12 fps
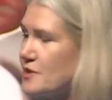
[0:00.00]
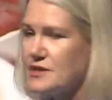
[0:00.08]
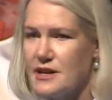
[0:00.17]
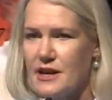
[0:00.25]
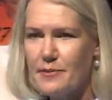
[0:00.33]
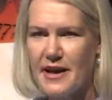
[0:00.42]

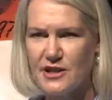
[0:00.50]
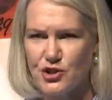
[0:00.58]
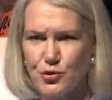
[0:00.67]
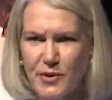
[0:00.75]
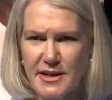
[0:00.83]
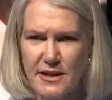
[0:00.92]
seeing about
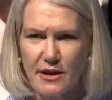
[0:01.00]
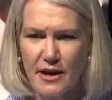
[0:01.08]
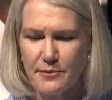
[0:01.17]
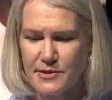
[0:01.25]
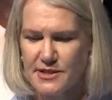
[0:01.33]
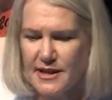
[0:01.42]

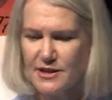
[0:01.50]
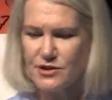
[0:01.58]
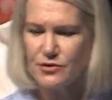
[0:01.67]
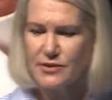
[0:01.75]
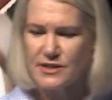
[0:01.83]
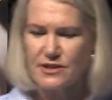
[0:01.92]
29%,
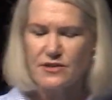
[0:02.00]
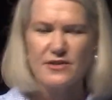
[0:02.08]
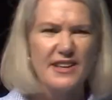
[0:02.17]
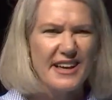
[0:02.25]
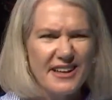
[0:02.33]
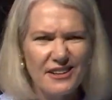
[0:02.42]
or we sort of
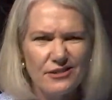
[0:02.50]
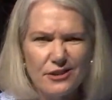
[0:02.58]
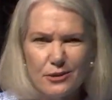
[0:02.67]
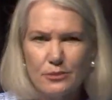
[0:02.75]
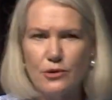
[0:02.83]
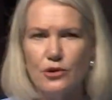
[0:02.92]
say, you
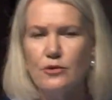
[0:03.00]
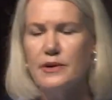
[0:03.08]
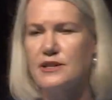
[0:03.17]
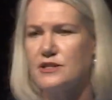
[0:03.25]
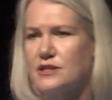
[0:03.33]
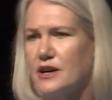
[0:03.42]
know,
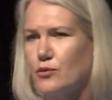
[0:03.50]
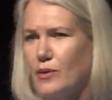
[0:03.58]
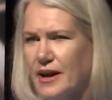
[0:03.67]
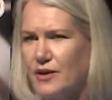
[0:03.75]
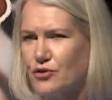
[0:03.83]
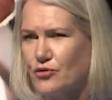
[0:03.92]
almost
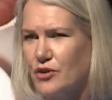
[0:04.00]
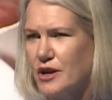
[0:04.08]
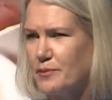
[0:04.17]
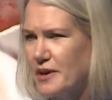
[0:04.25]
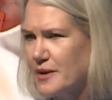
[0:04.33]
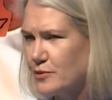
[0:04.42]
1 in 3
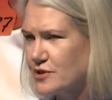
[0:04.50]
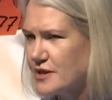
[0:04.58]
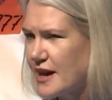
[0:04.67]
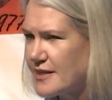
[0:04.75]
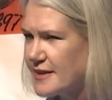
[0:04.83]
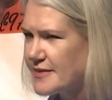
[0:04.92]
people
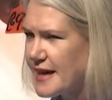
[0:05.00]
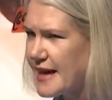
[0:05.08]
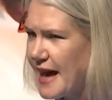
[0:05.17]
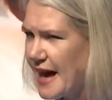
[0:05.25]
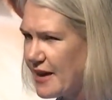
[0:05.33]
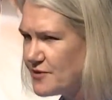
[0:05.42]
say that they
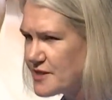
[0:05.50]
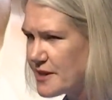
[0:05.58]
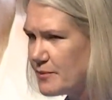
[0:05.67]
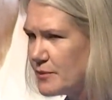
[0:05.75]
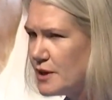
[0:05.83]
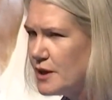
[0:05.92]
have
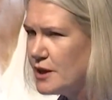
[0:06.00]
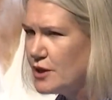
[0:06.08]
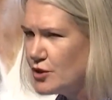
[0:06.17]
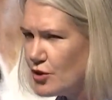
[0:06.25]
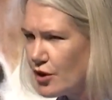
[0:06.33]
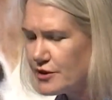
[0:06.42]
some
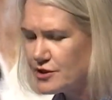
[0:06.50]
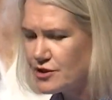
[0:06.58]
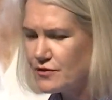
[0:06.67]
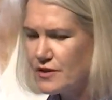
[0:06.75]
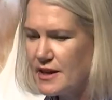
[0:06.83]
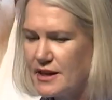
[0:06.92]
knowledge
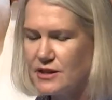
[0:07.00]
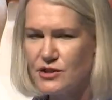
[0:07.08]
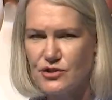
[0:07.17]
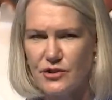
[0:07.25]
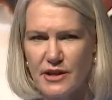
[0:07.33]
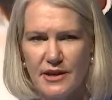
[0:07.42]
of the
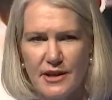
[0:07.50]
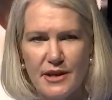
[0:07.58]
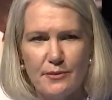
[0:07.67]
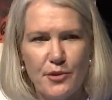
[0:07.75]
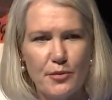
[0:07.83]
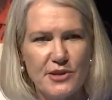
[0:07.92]
industry.
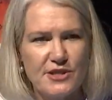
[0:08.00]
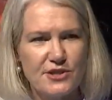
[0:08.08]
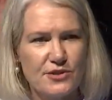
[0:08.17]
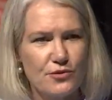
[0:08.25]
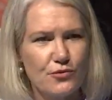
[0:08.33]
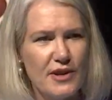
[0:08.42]
But
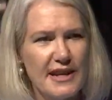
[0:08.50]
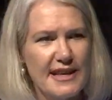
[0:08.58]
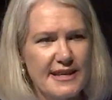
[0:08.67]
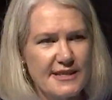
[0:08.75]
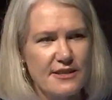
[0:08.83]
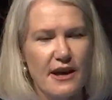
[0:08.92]
what's
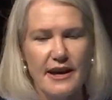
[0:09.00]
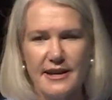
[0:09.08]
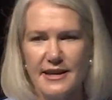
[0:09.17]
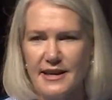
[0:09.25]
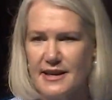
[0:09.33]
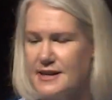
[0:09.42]
really
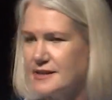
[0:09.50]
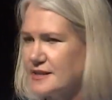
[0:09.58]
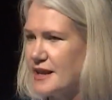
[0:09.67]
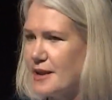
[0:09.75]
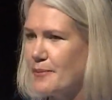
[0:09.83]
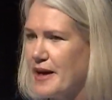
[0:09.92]
exciting is
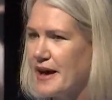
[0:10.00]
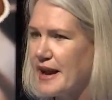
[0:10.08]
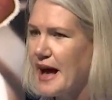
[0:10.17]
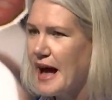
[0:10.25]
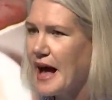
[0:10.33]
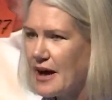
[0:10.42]
that about
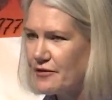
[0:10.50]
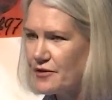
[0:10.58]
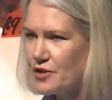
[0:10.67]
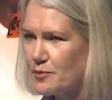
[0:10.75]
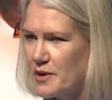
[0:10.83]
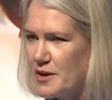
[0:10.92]
half
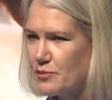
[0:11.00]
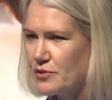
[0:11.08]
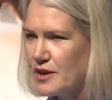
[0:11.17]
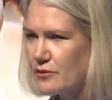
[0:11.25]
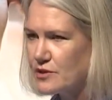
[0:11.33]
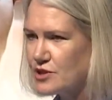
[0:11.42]
of the people
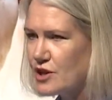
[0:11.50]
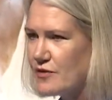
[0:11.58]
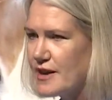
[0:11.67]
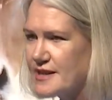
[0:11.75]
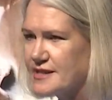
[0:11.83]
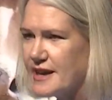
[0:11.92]
that were
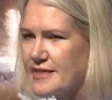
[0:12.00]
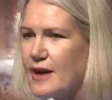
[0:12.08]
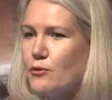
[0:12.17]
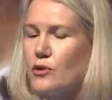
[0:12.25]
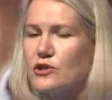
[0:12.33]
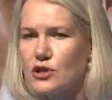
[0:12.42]
surveyed are saying they
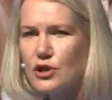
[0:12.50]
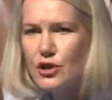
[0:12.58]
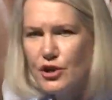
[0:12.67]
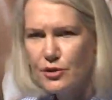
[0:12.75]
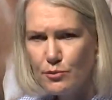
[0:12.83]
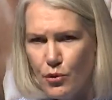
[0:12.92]
want to
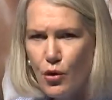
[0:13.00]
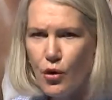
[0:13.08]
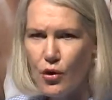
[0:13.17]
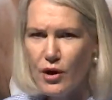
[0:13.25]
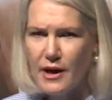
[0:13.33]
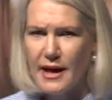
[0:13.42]
learn
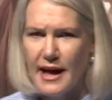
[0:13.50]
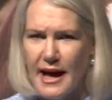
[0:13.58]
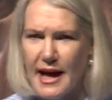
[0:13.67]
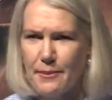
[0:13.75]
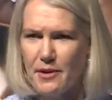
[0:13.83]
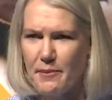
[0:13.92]
more
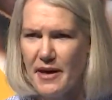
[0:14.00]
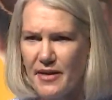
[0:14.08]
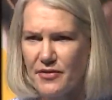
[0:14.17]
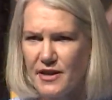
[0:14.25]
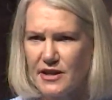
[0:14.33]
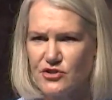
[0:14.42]

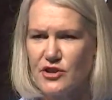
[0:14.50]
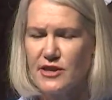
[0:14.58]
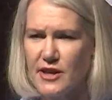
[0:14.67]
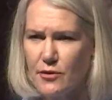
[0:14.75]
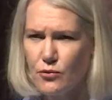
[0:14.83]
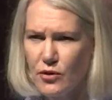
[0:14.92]
about the industry.
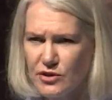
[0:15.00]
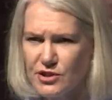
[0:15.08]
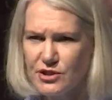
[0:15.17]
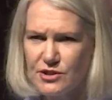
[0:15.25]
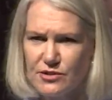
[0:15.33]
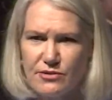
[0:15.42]
They want
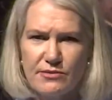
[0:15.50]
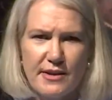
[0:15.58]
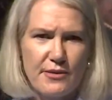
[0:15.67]
to